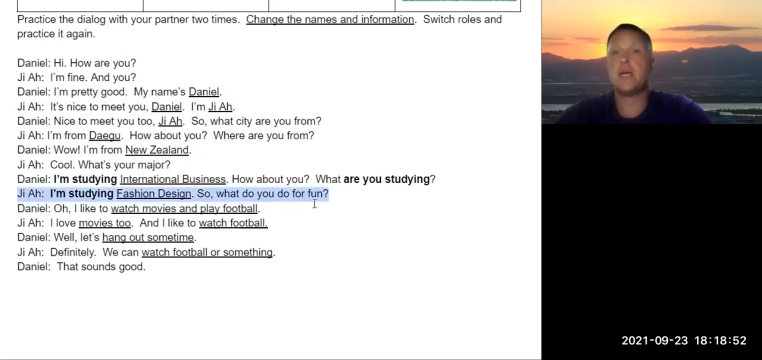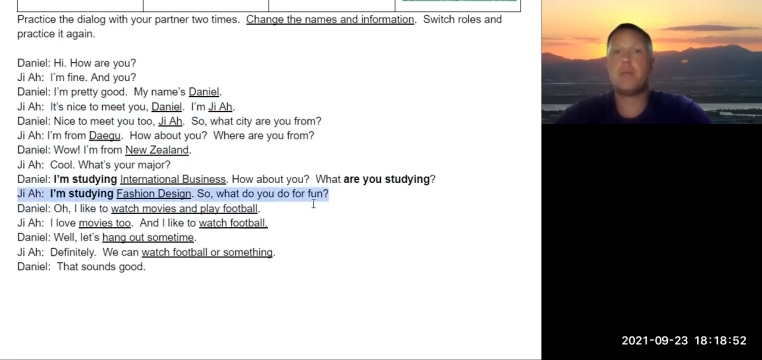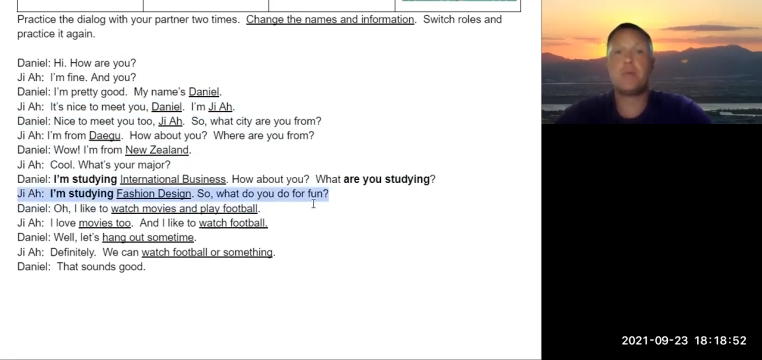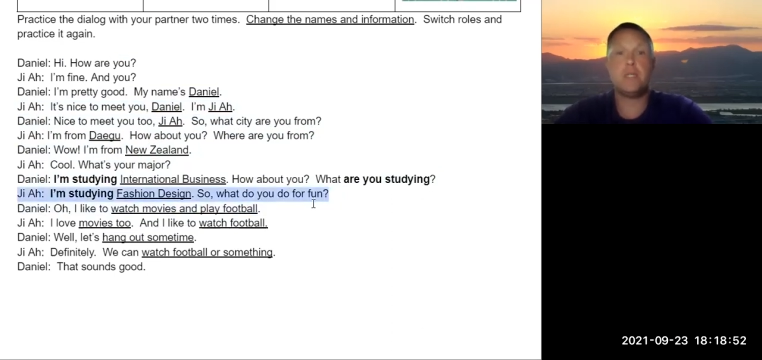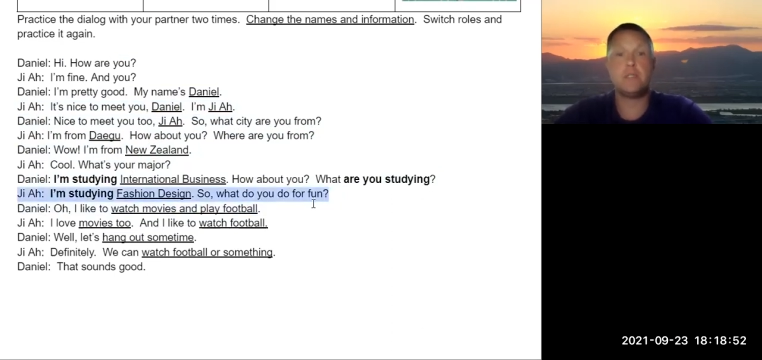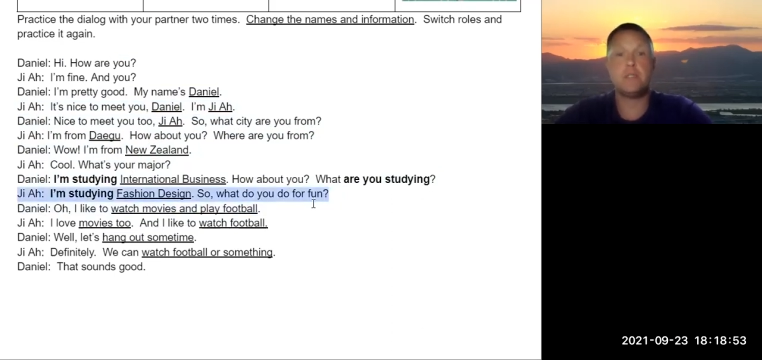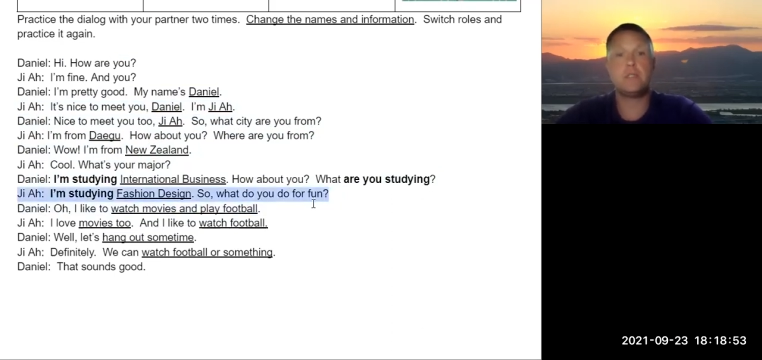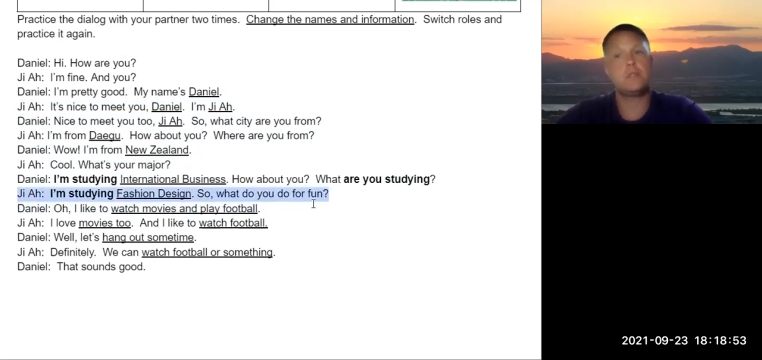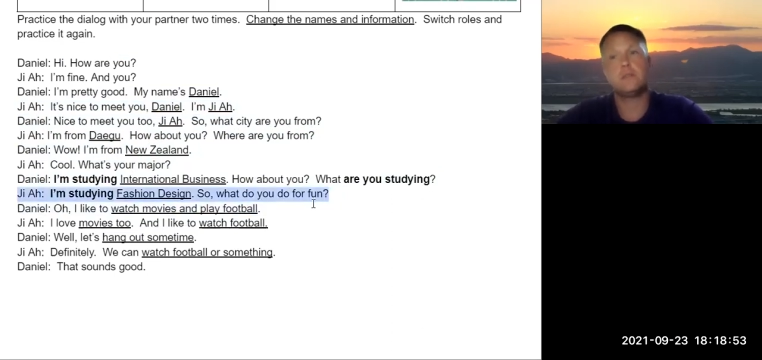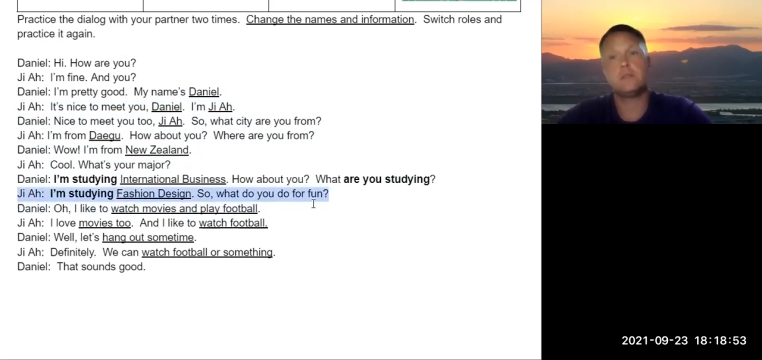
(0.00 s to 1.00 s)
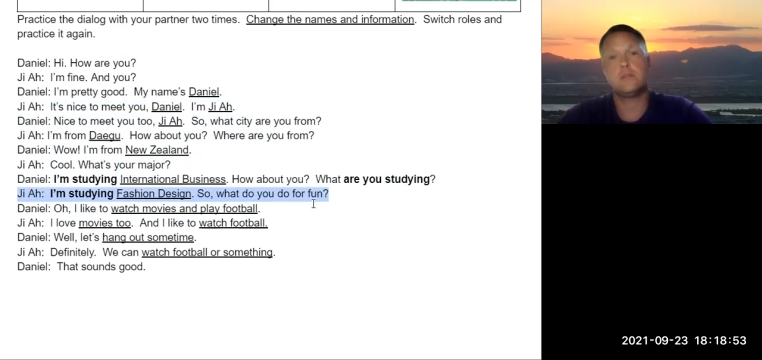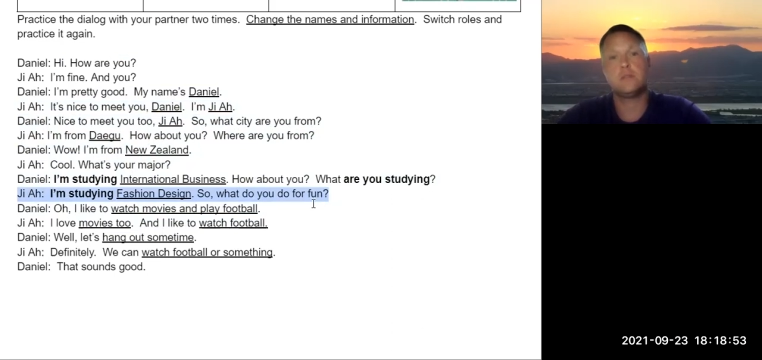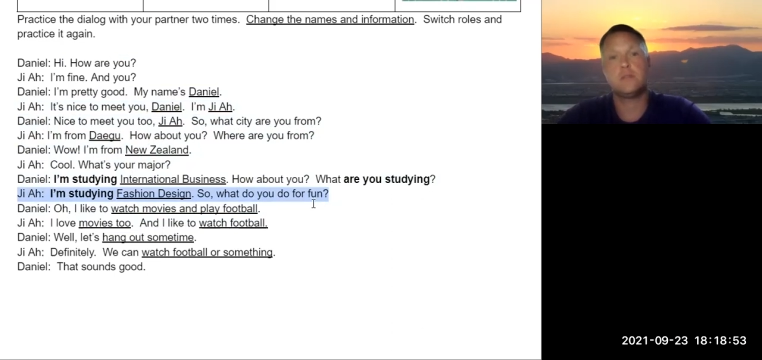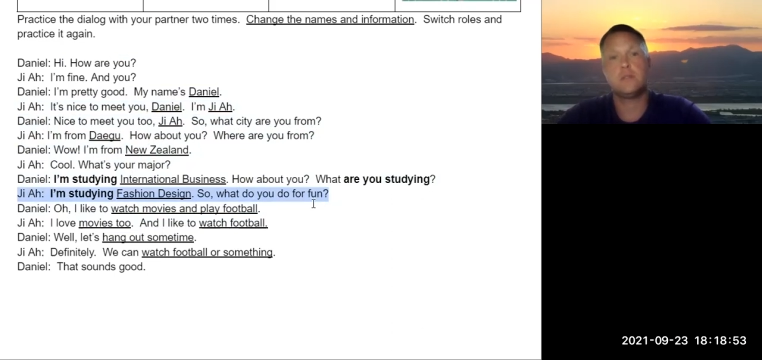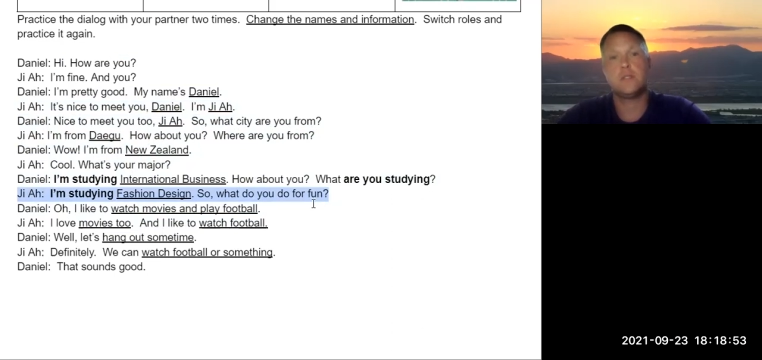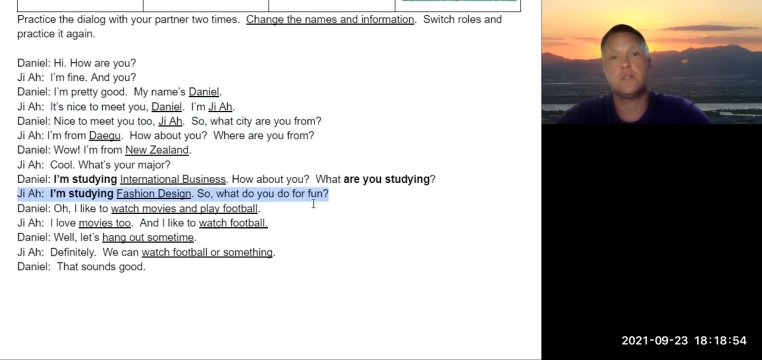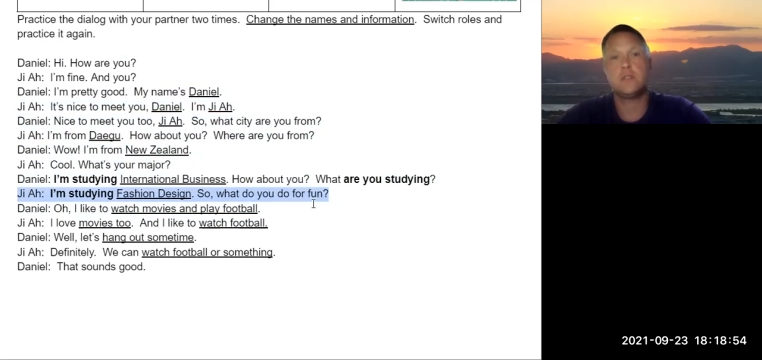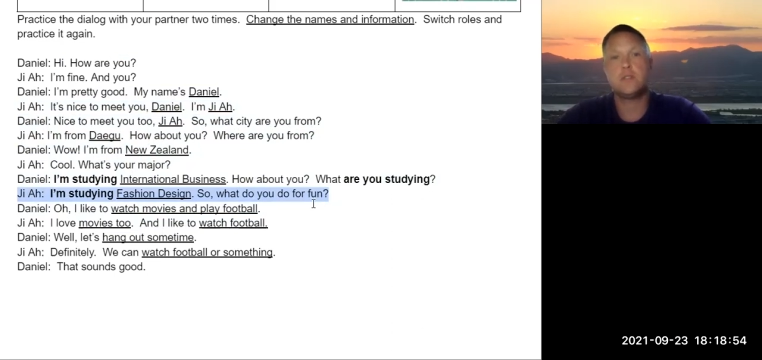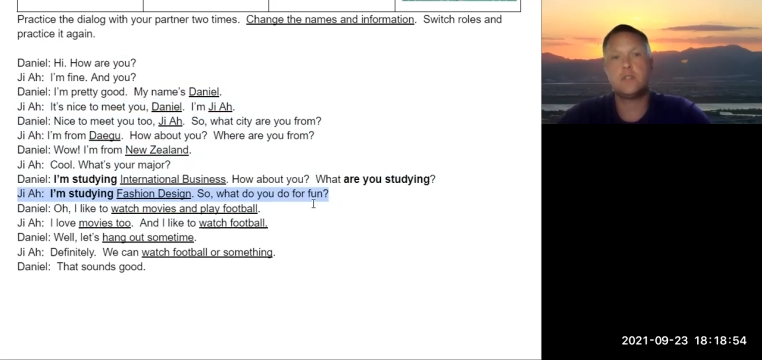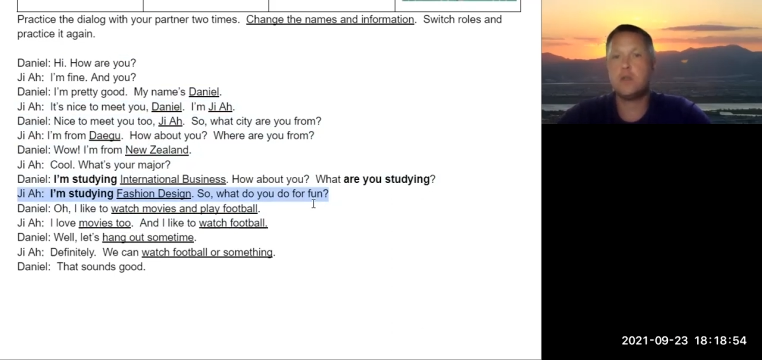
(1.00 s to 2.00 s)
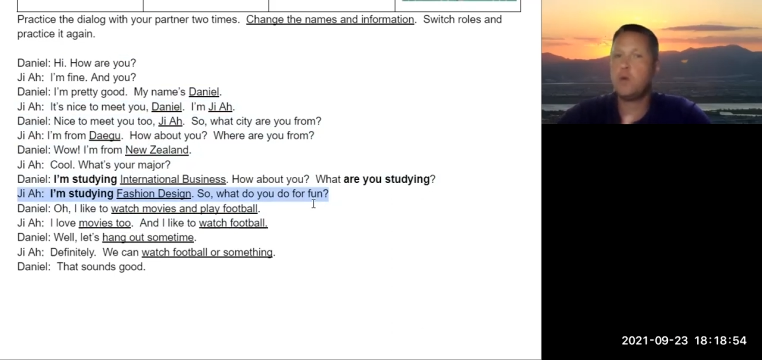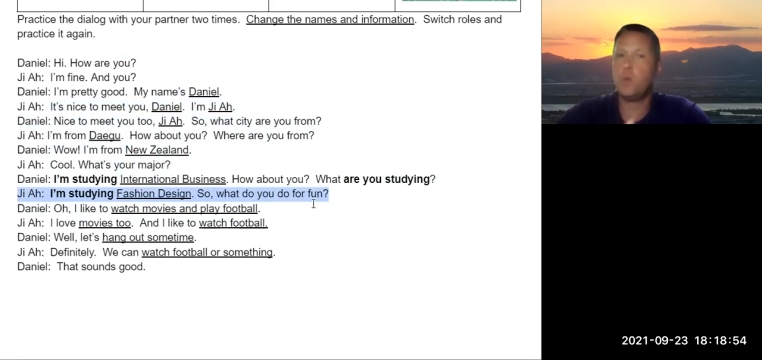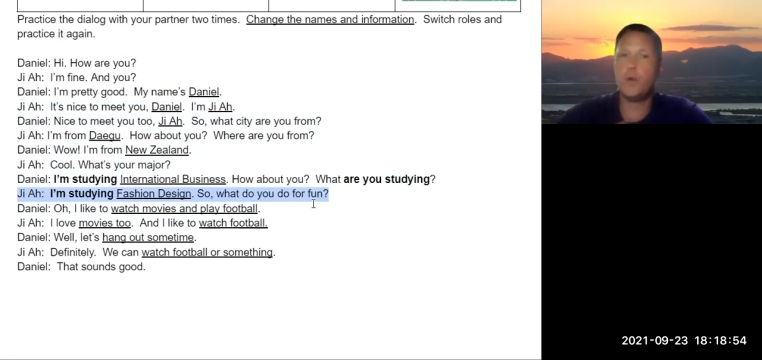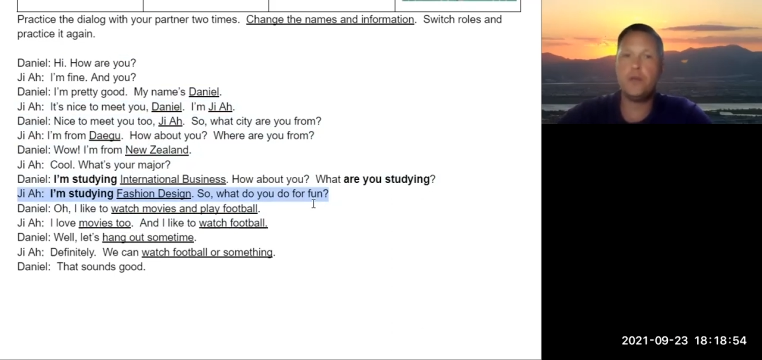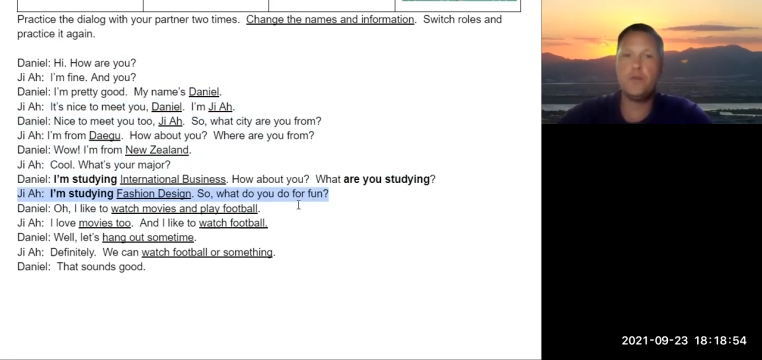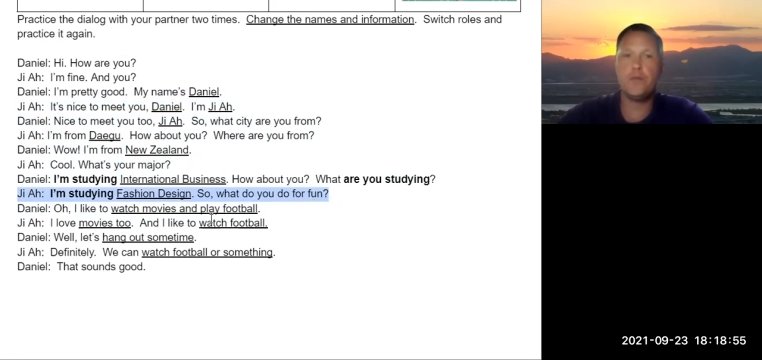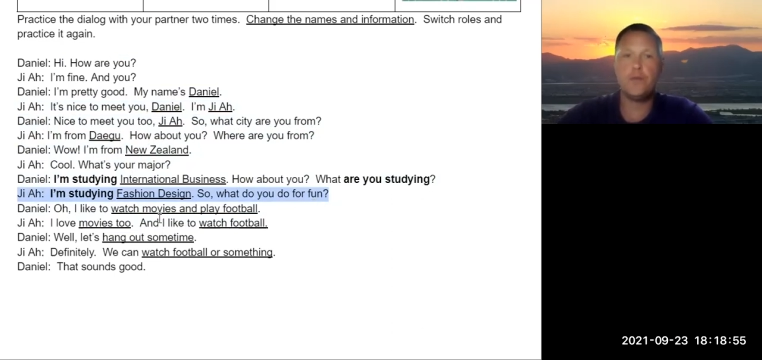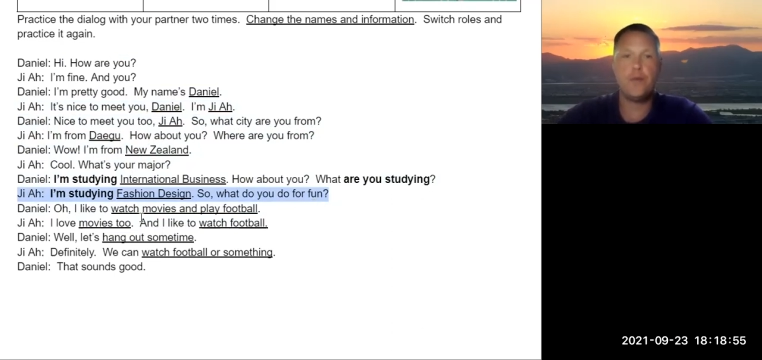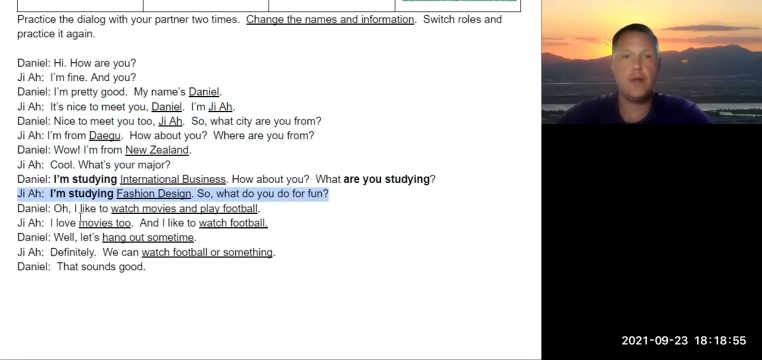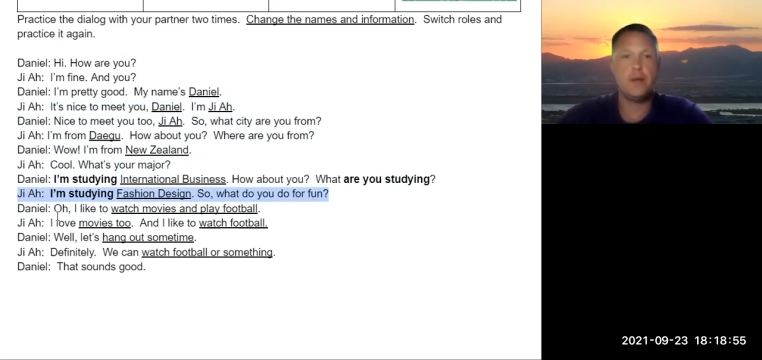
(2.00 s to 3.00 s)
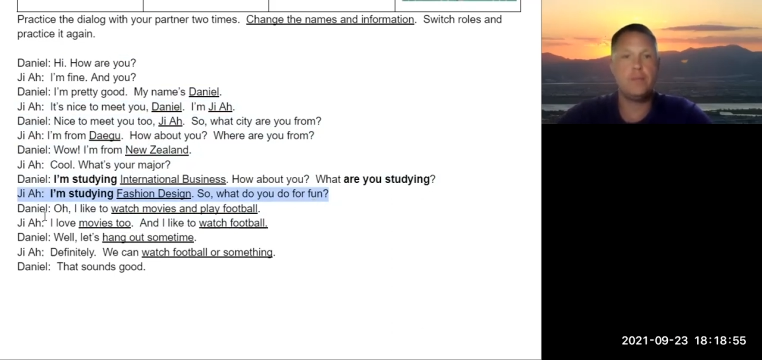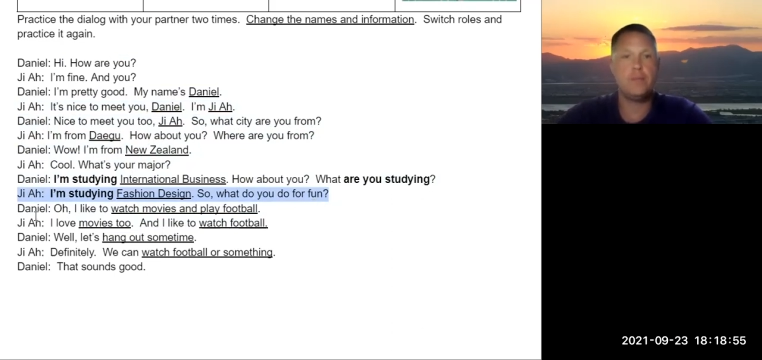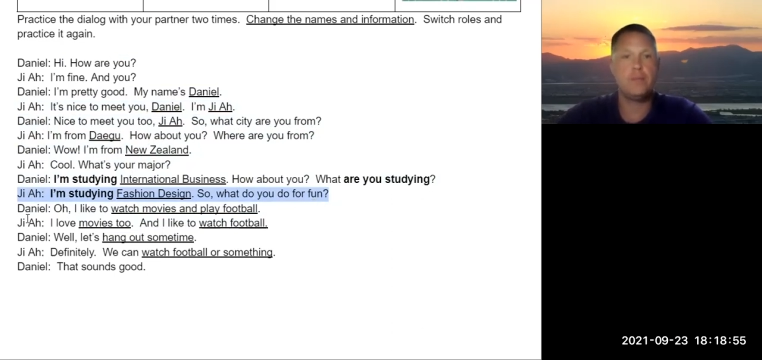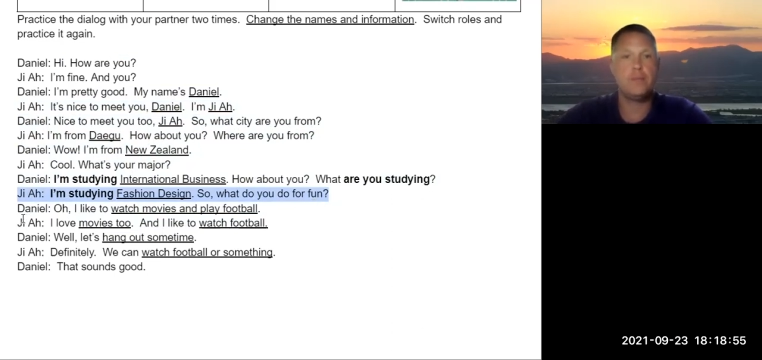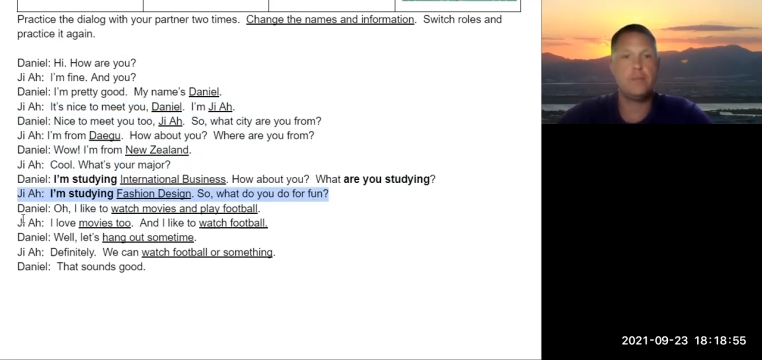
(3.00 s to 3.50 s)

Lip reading: Japanese. So what do you do for fun?